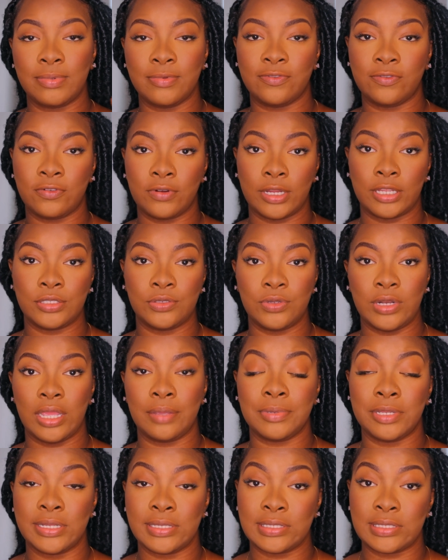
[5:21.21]
Before I do that,
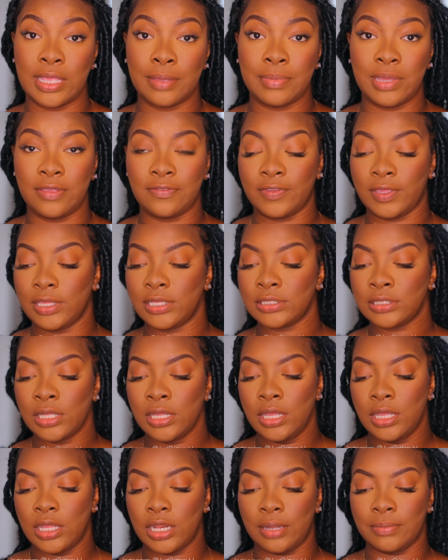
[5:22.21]
I'm gonna set my
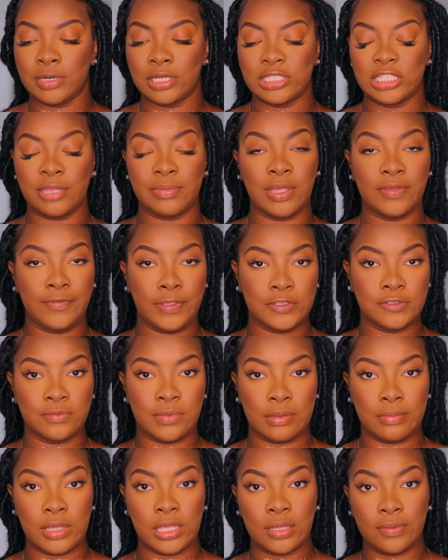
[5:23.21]
face. I'm gonna set my face
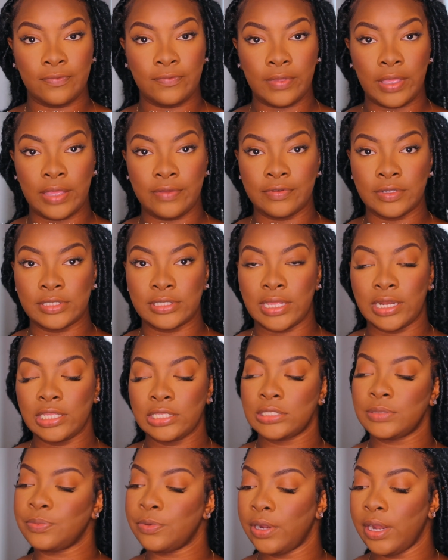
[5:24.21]
with my Makeup Forever
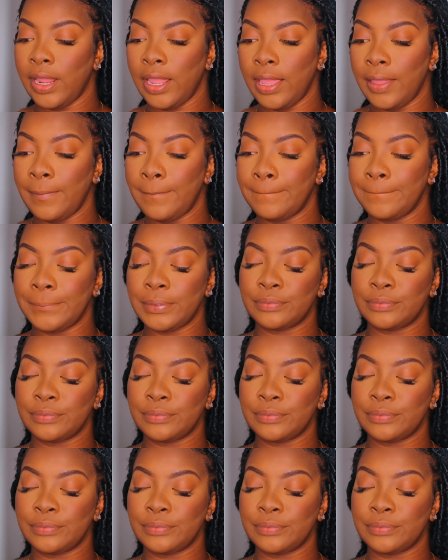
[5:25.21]
setting spray.